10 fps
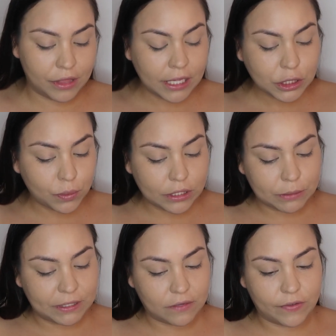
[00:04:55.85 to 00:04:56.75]
This one
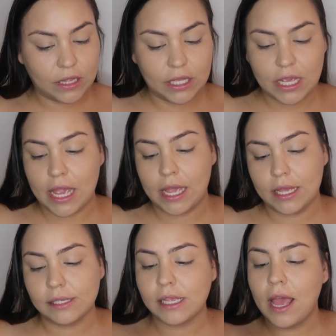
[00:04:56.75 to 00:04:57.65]
specifically
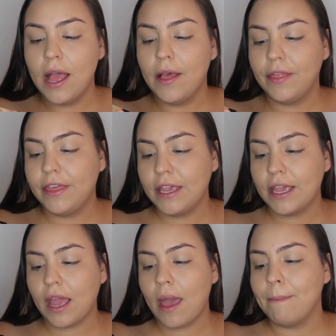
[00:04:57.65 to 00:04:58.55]
is
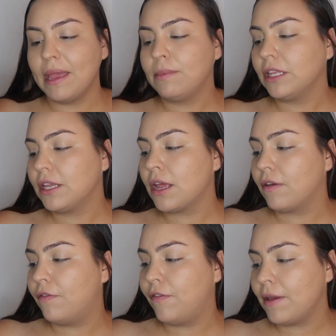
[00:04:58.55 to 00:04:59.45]
the
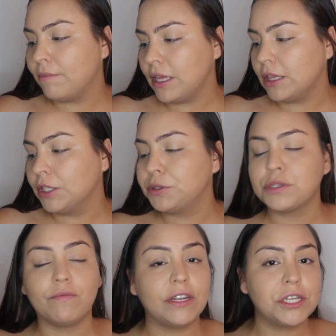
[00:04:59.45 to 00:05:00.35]
Maybelline Fit Me
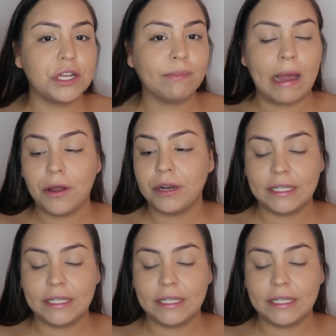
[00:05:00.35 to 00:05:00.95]
Loose Finishing Powder.